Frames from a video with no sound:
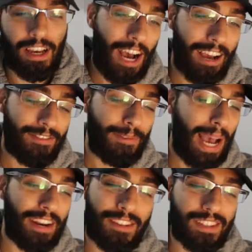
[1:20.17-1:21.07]
5
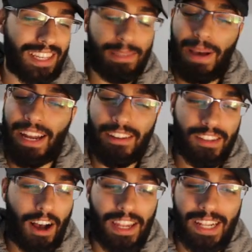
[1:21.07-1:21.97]
panels, 6 panels,
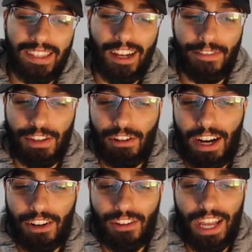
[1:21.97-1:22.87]
all that stuff, you know
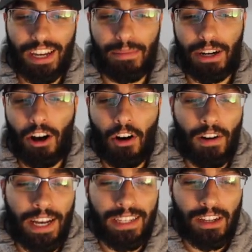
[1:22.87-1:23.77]
I don't like them at
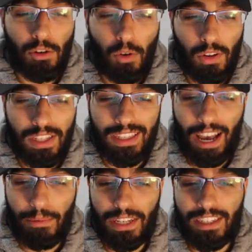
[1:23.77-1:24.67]
all. It's a cool
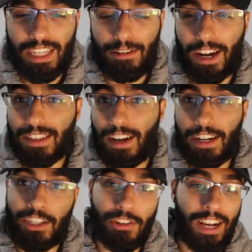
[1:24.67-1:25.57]
design with a T-Rex on
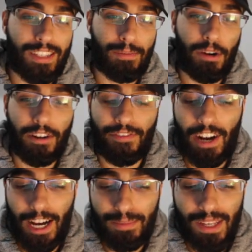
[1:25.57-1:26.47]
it, Jurassic Park
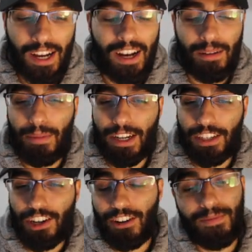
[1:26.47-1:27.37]
vibes, but
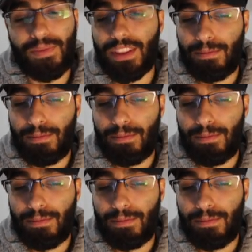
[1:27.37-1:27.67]
you know,